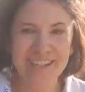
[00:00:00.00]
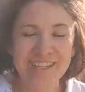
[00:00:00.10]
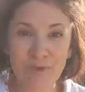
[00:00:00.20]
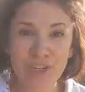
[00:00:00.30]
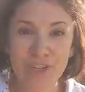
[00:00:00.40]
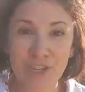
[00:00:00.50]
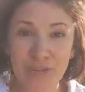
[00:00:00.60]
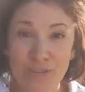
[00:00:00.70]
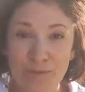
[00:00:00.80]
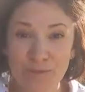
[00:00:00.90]
We watched a
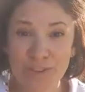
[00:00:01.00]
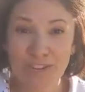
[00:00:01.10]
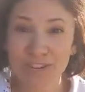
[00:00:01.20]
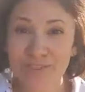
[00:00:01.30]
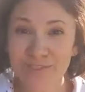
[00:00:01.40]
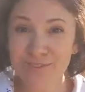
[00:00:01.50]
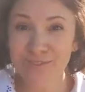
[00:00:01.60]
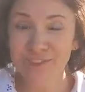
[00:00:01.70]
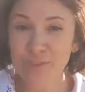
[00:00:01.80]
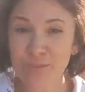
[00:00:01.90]
YouTube video
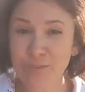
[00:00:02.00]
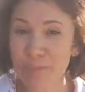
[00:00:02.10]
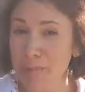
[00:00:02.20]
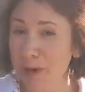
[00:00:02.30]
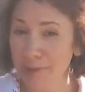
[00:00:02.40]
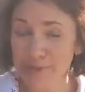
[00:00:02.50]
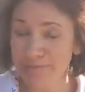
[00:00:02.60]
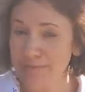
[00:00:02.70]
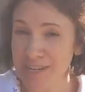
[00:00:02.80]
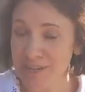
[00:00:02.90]
from about
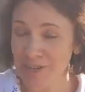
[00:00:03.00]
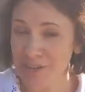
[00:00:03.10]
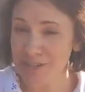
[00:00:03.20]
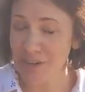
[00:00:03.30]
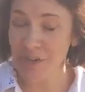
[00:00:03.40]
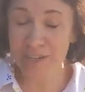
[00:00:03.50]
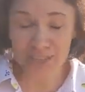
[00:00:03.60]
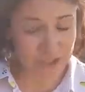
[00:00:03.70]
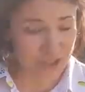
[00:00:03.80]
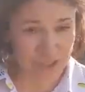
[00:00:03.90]
10 years ago and
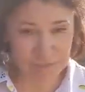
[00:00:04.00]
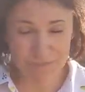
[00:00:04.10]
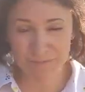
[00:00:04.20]
it looked